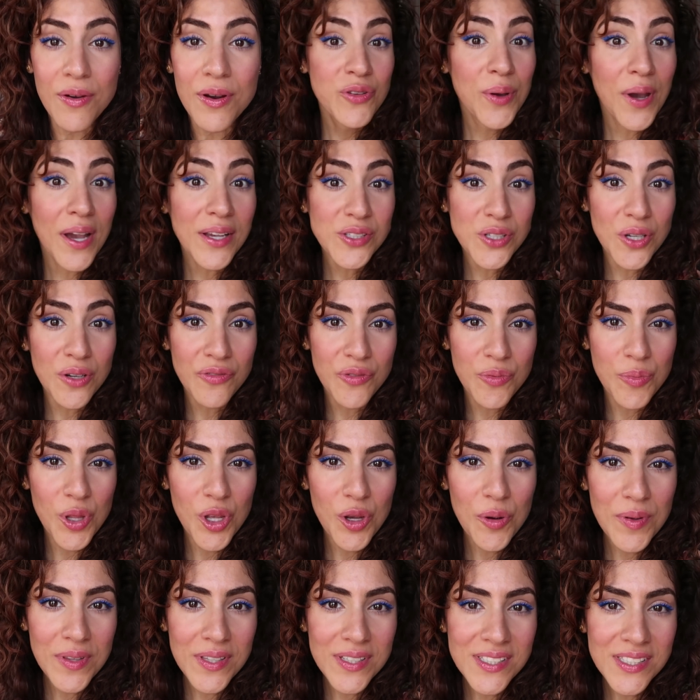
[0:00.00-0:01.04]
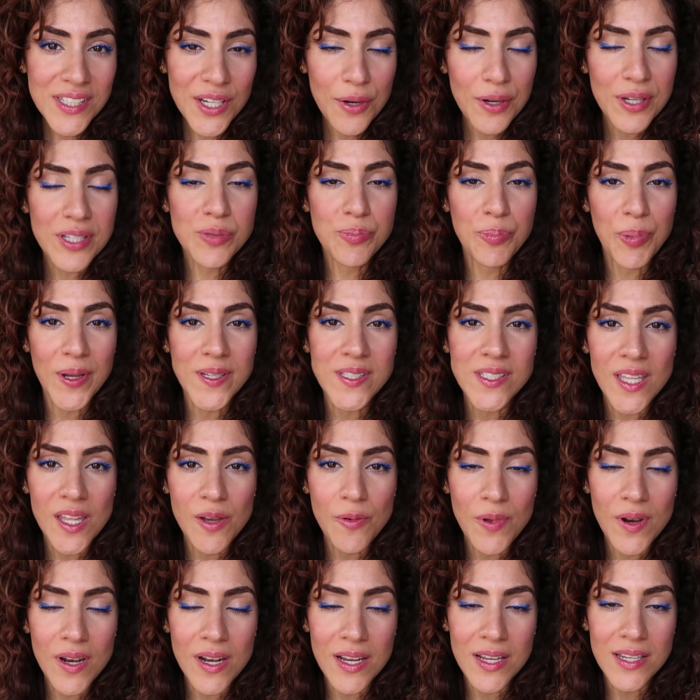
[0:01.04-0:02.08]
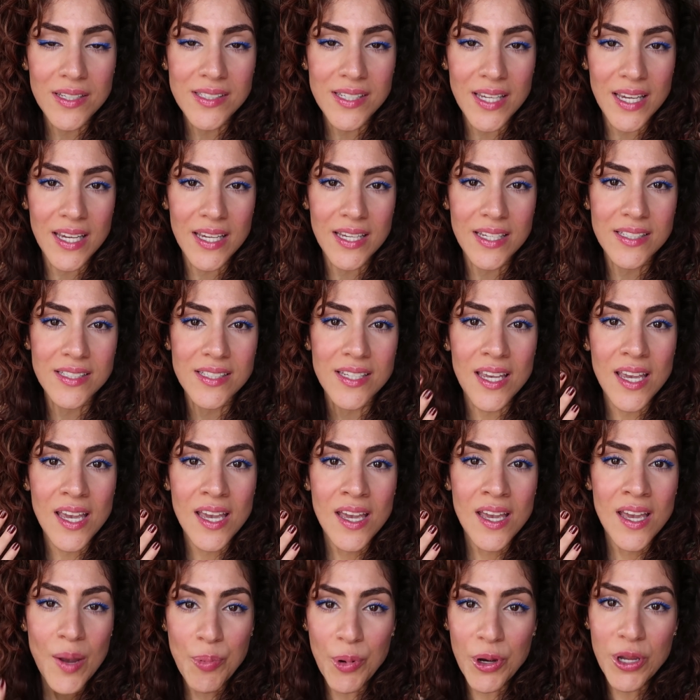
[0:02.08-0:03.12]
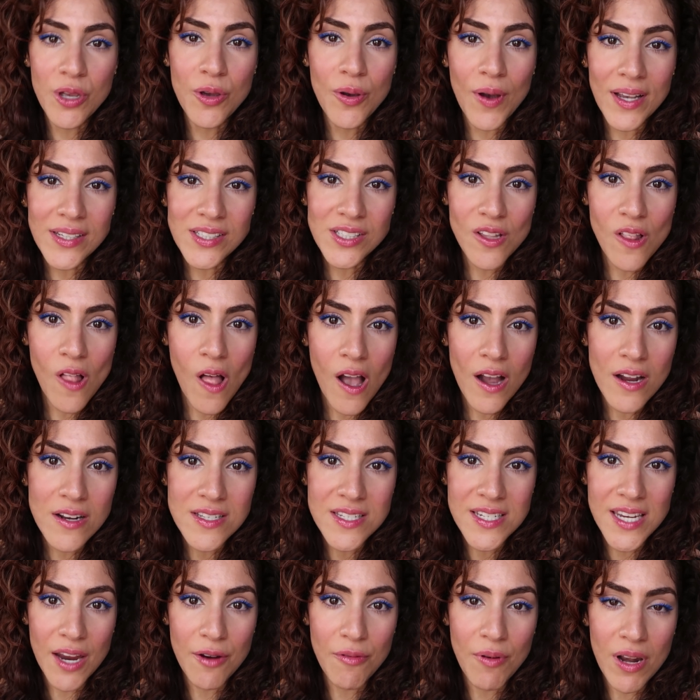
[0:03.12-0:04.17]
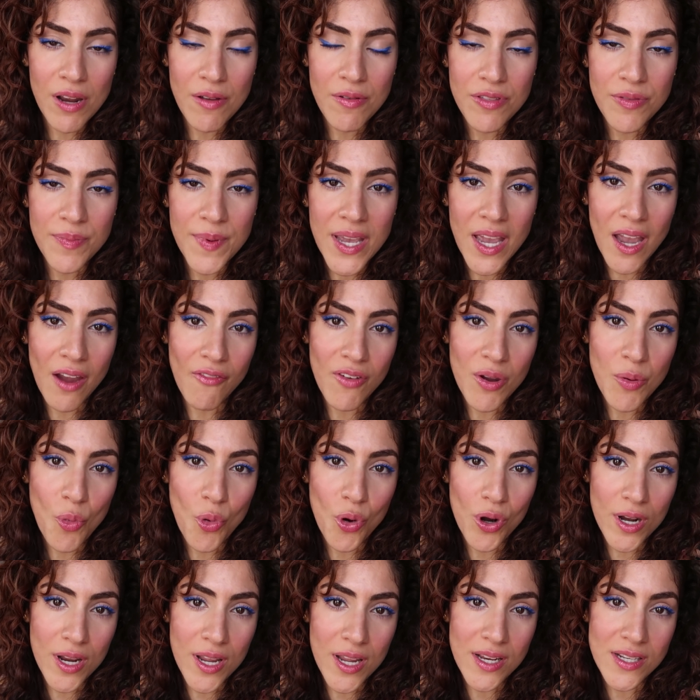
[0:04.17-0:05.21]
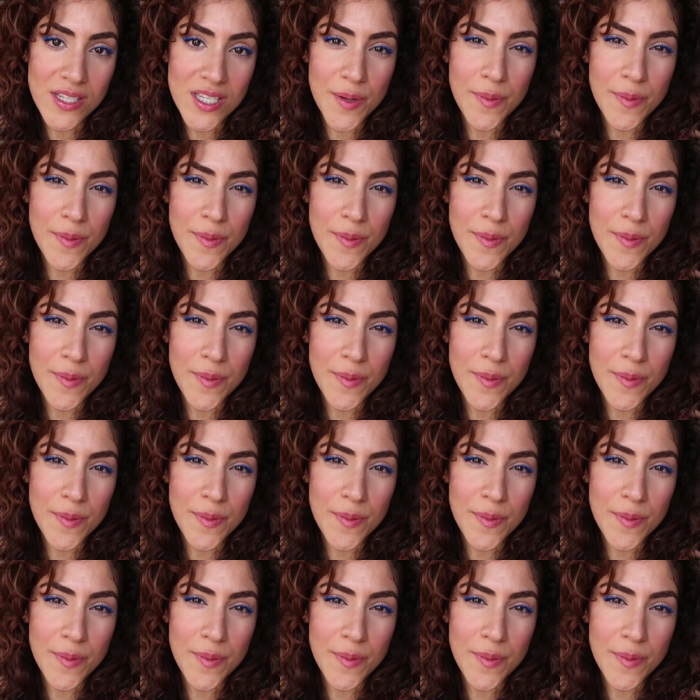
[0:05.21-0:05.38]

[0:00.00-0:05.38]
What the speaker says: If you guys aren't familiar with the series, basically what it is I bring you guys along to get ready with me every morning.